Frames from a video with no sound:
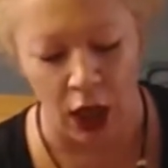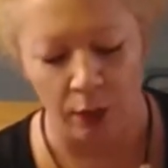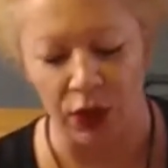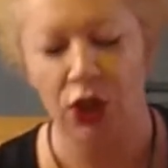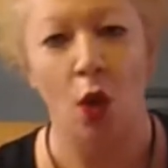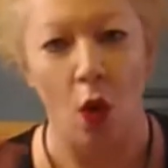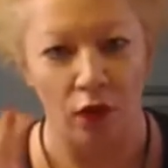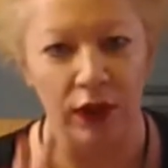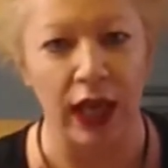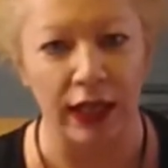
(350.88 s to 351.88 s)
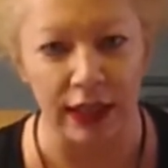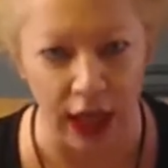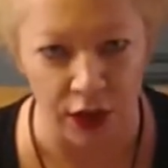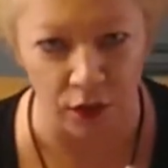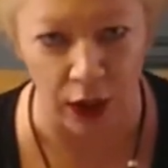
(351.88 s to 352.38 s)
But so often, and it
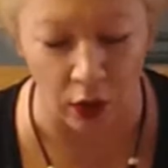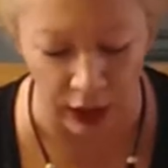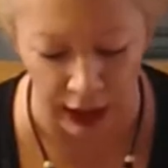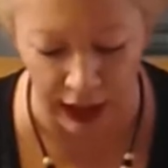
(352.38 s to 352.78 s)
does vary,